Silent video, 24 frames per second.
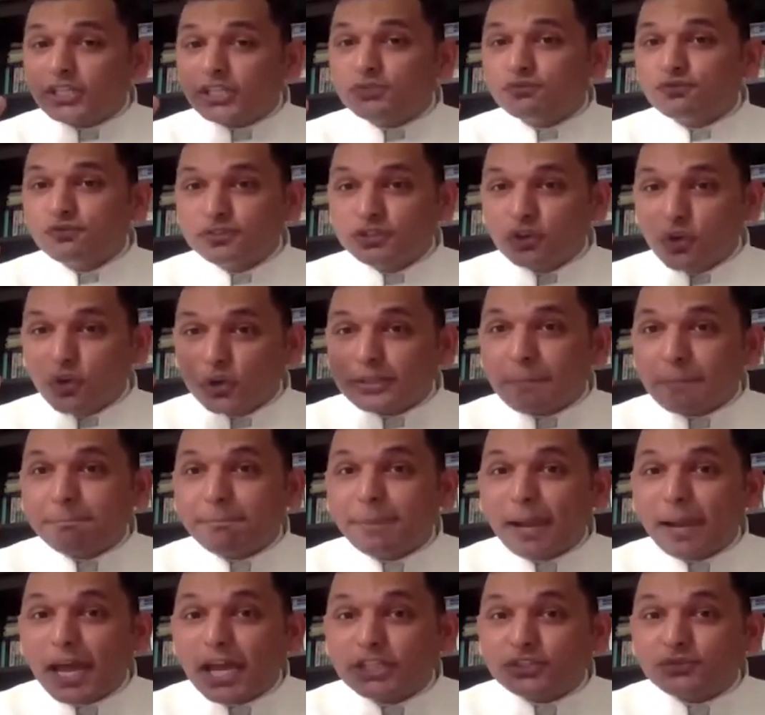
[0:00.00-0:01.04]
those are
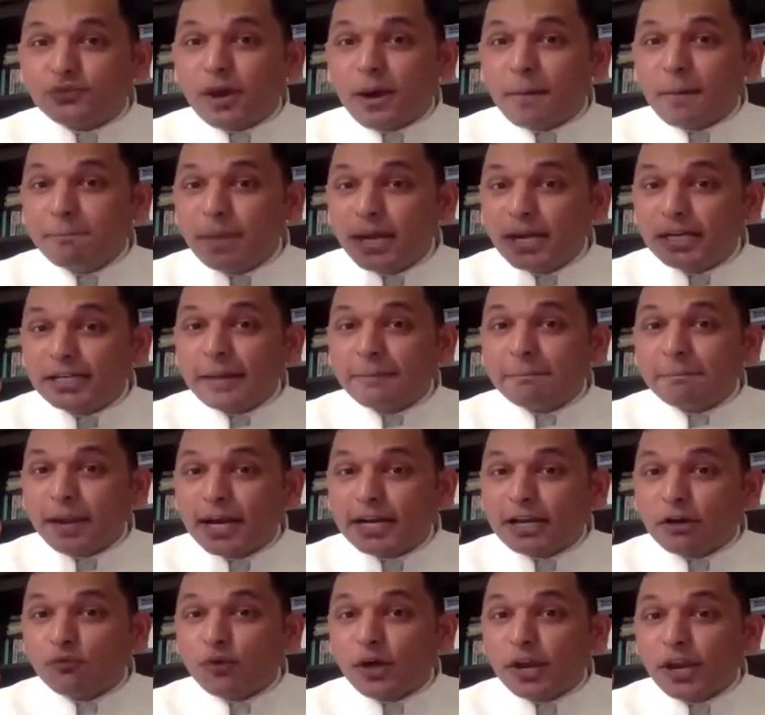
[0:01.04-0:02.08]
places where meeting played
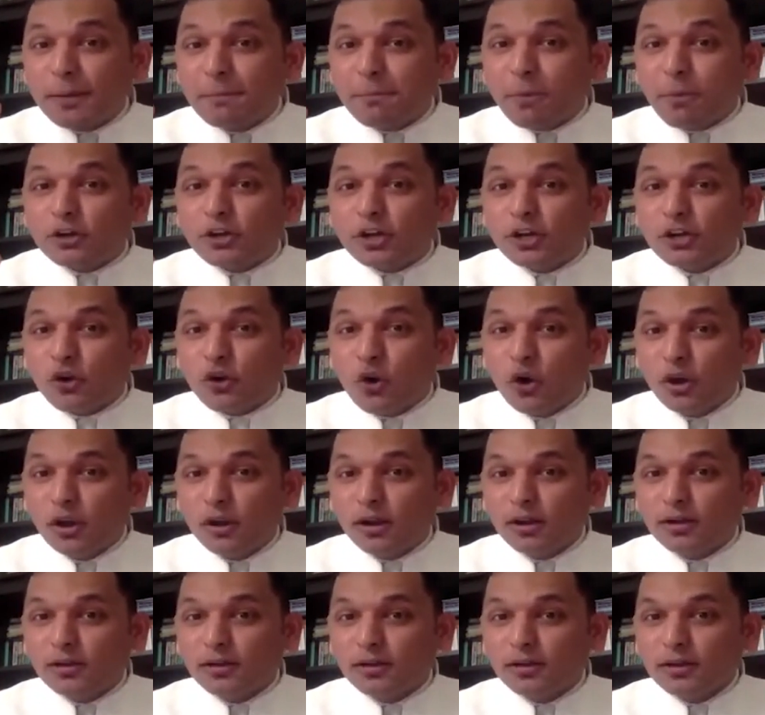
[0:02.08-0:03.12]
a very important role.
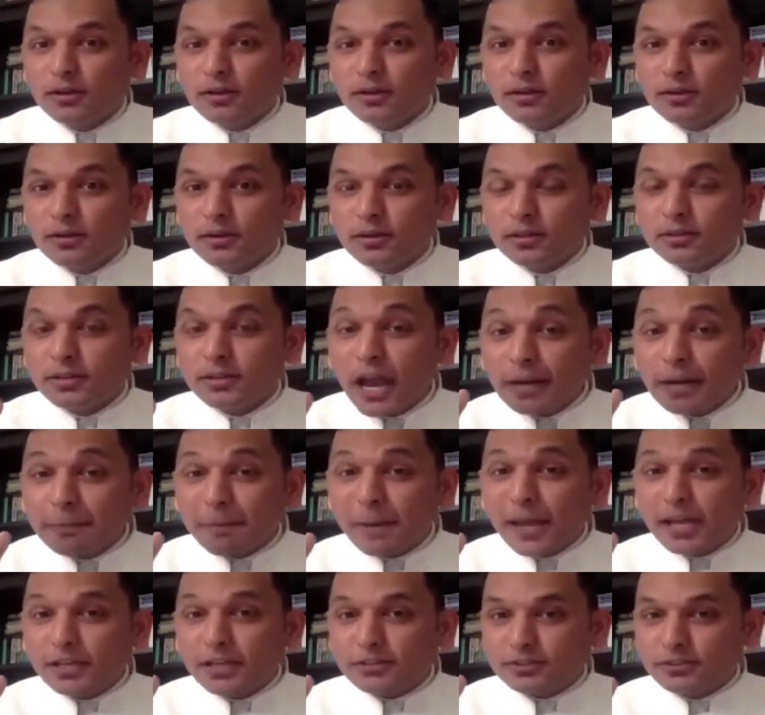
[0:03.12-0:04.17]
That
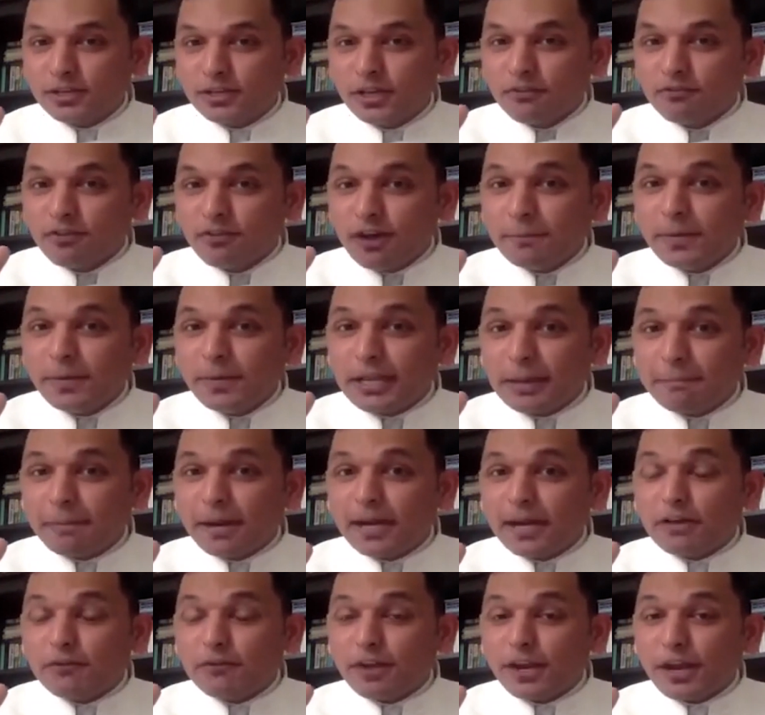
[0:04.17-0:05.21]
place where meeting played
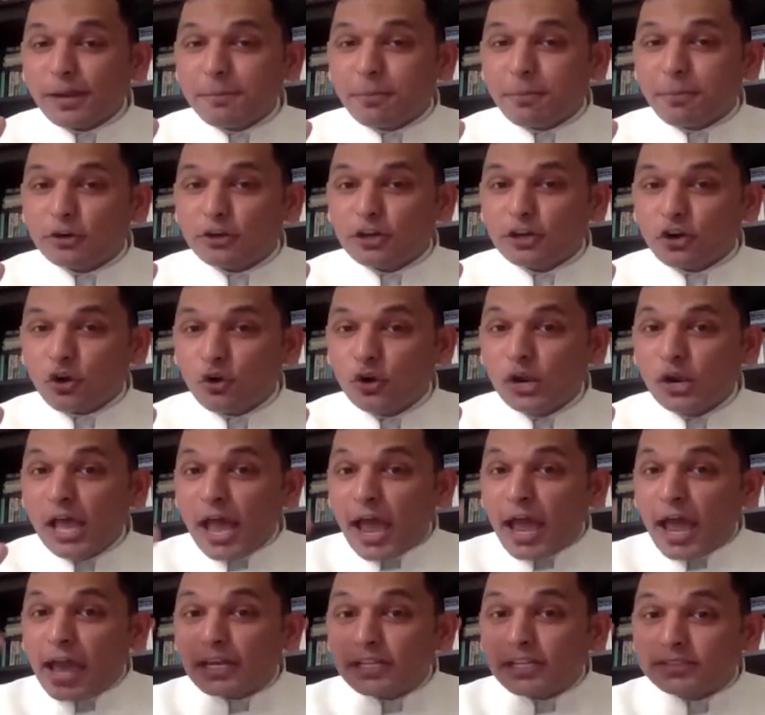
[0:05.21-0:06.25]
a very important role.
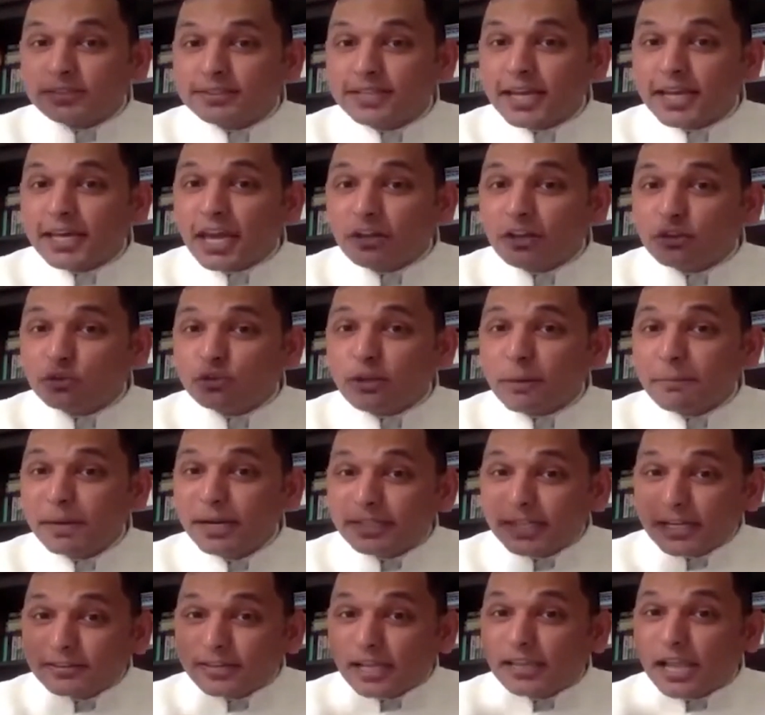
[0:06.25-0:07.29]
And sticking to the
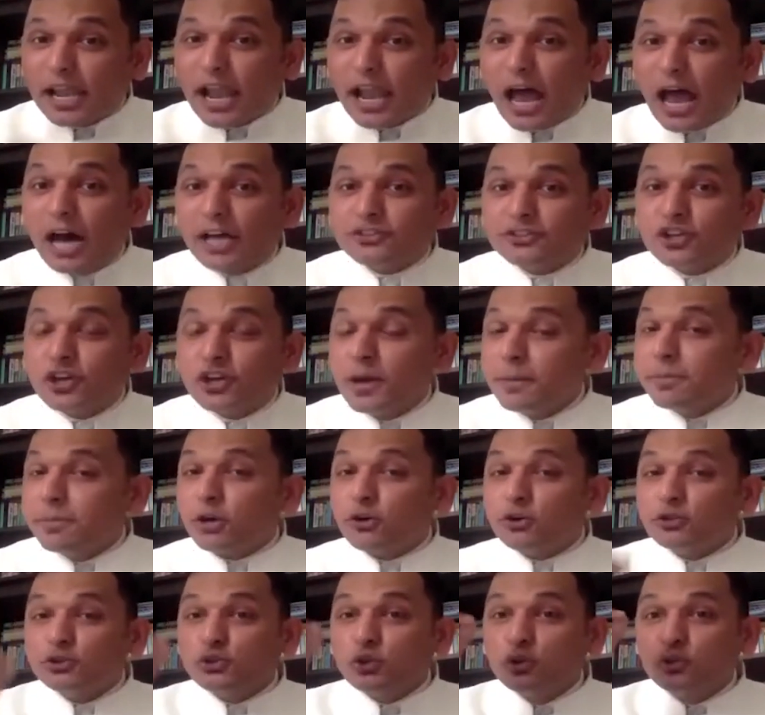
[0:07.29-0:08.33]
meeting till the last.
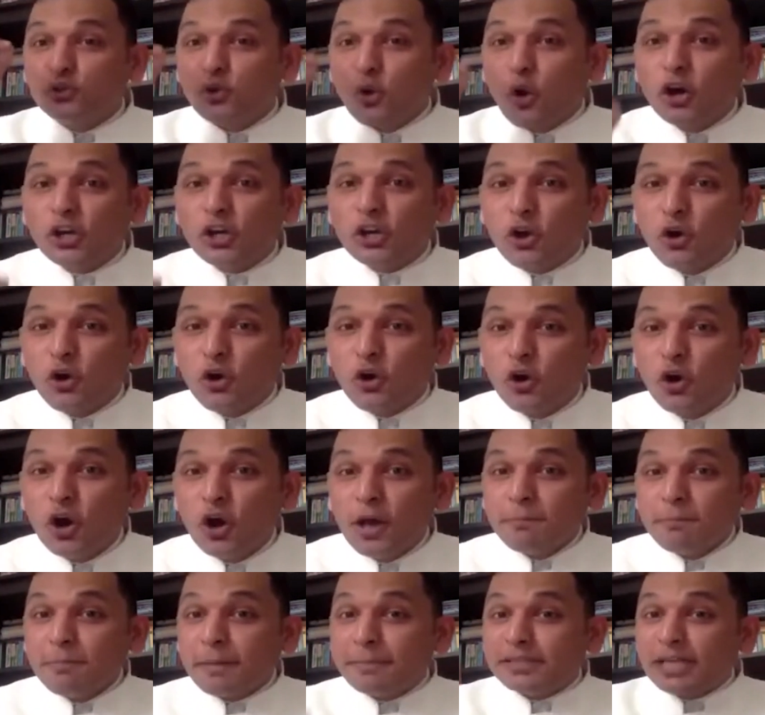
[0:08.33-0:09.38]
Because you don't know,
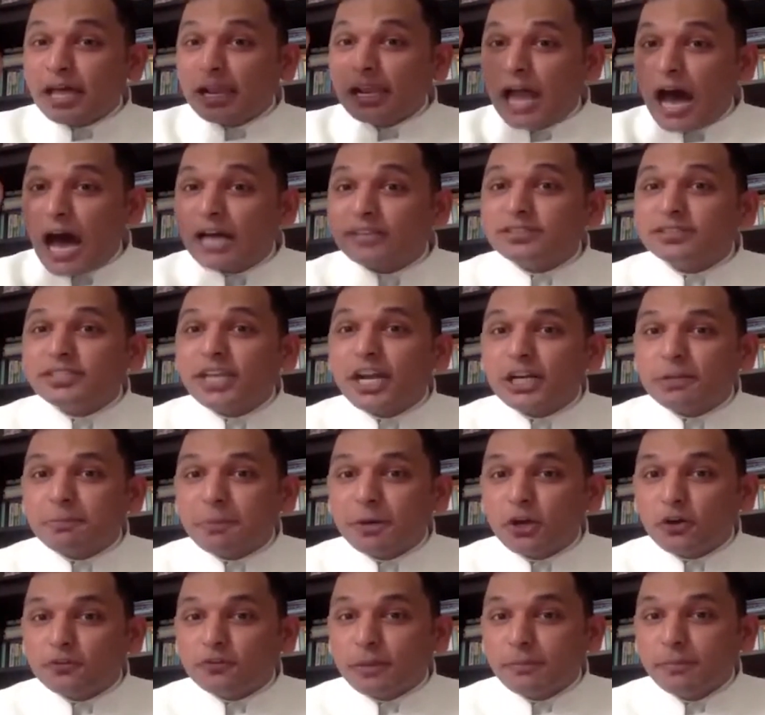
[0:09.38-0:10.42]
maybe the last statement
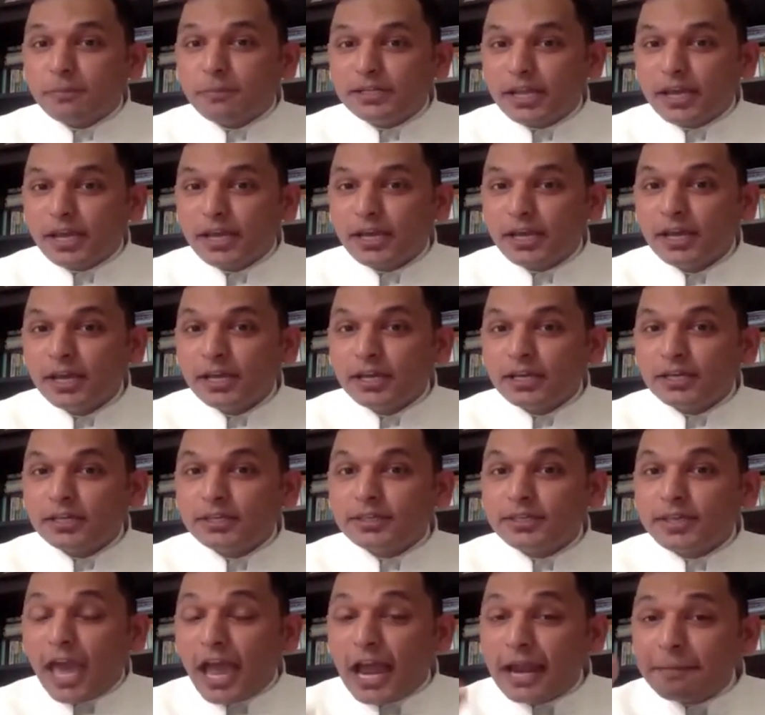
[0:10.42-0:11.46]
of the meeting
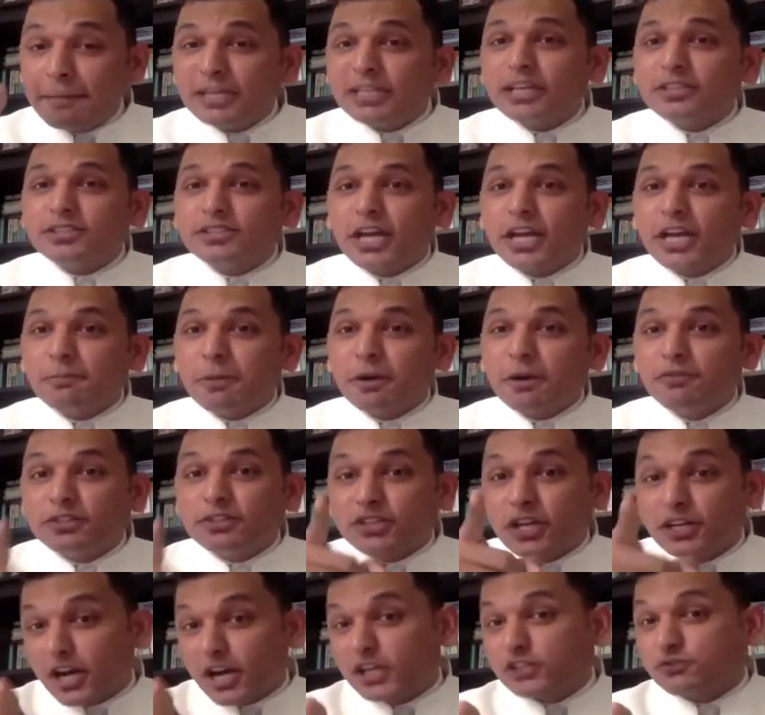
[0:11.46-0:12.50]
can be the statement which
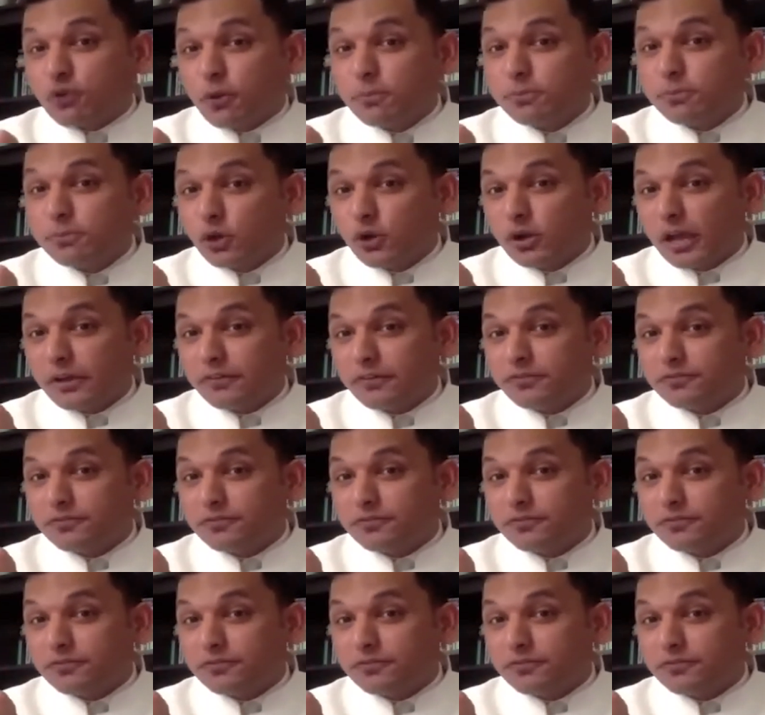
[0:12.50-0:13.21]
can transform your life. The